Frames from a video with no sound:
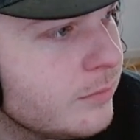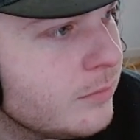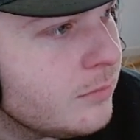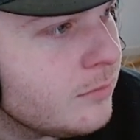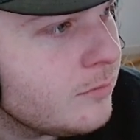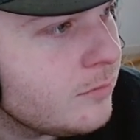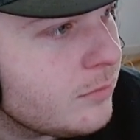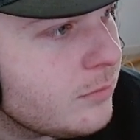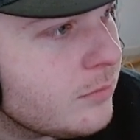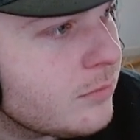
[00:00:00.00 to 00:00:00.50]

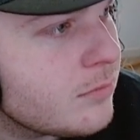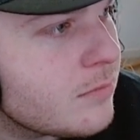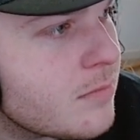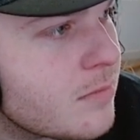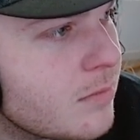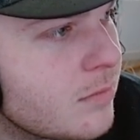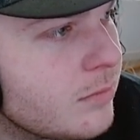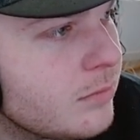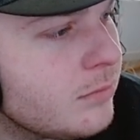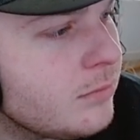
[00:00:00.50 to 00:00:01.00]
He
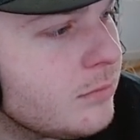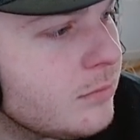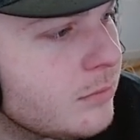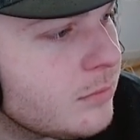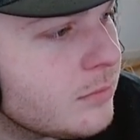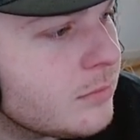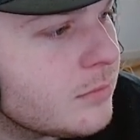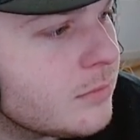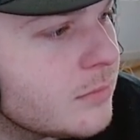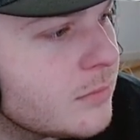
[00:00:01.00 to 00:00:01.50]
strengthens the
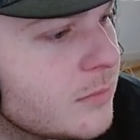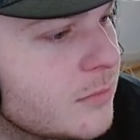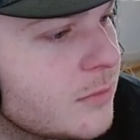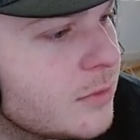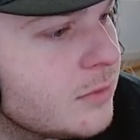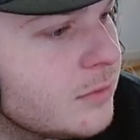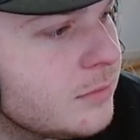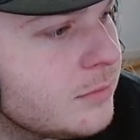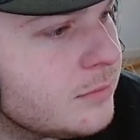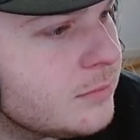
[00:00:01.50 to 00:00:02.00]

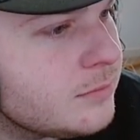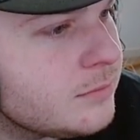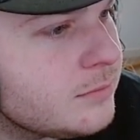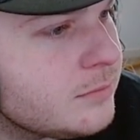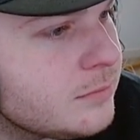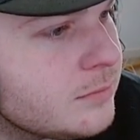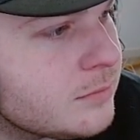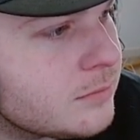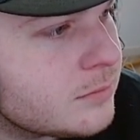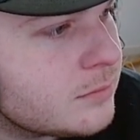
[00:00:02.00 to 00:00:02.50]
gendarmerie,
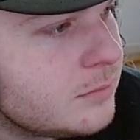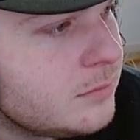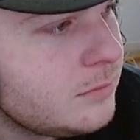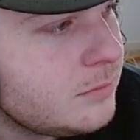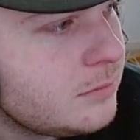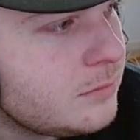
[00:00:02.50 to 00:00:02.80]
the